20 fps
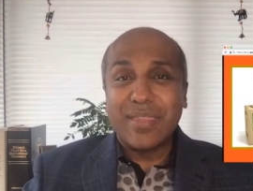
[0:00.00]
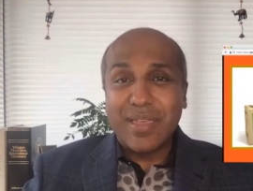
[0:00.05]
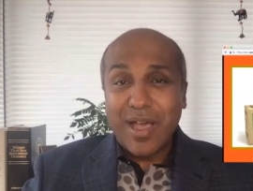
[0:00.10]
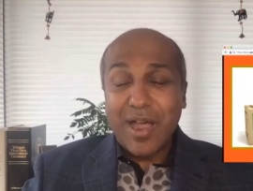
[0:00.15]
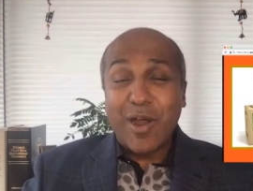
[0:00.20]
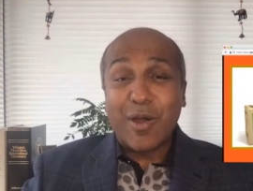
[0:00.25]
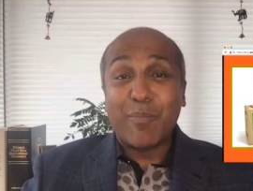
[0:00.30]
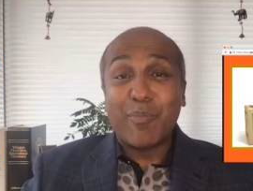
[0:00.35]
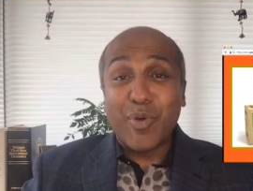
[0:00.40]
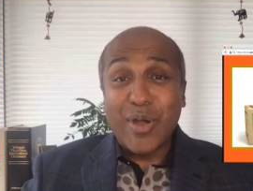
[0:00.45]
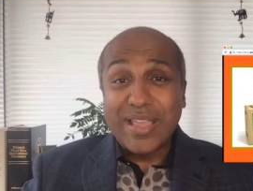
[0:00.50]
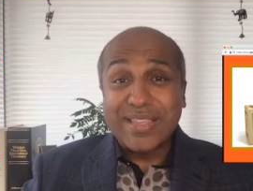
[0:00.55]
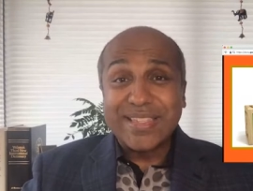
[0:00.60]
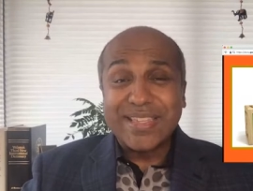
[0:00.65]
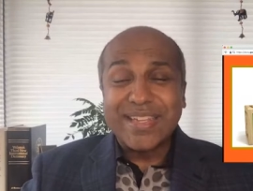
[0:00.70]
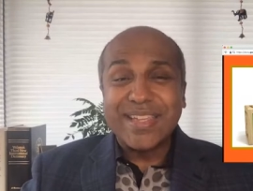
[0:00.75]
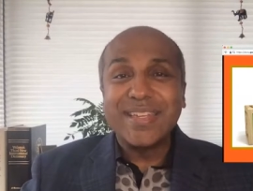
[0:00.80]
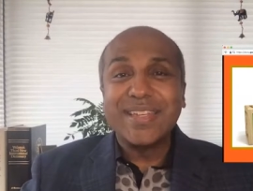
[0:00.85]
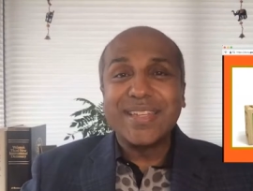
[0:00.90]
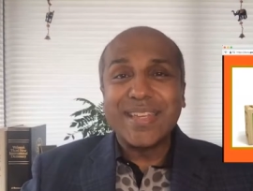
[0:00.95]
our
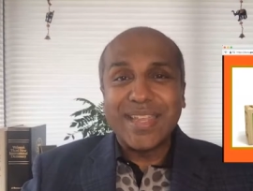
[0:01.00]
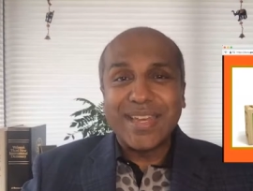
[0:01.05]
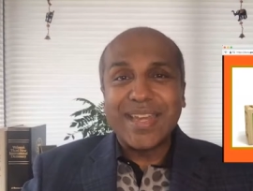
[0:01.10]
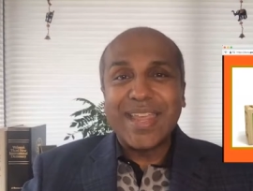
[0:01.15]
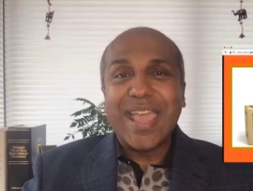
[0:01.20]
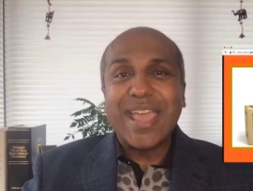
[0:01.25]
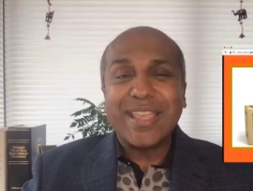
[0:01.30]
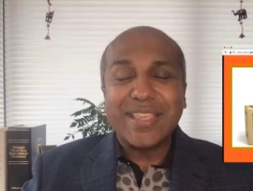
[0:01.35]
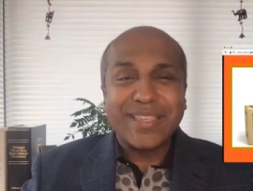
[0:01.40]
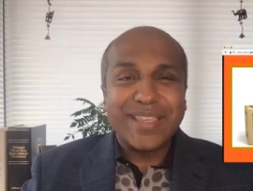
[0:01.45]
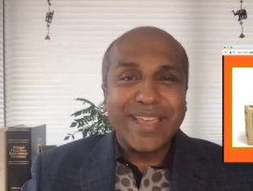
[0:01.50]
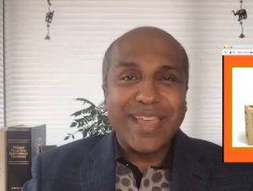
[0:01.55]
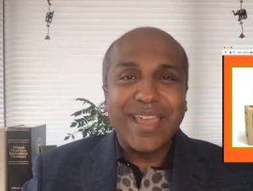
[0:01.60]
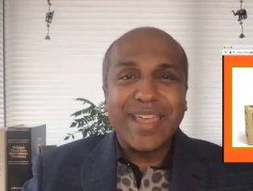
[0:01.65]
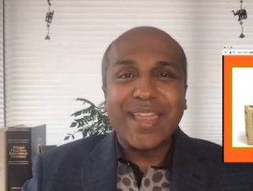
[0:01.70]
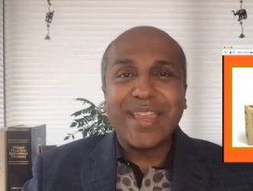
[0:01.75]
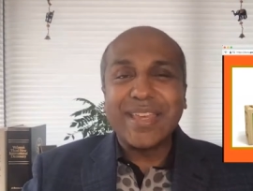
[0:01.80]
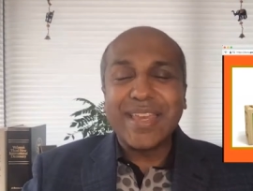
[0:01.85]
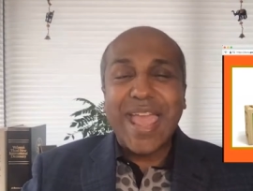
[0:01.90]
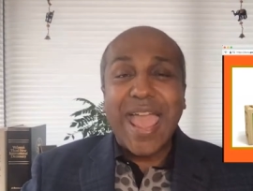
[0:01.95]
president
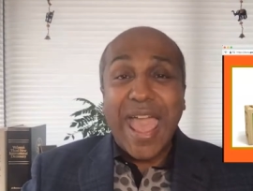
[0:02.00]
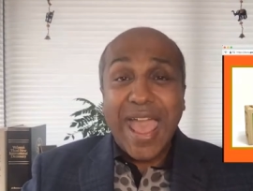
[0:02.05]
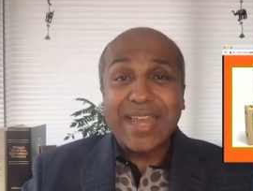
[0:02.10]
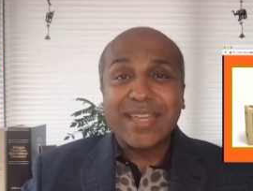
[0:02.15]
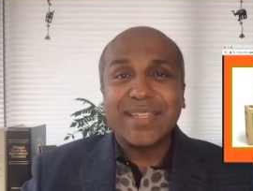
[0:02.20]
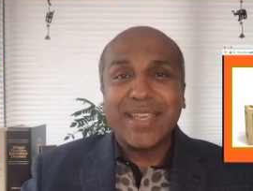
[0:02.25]
at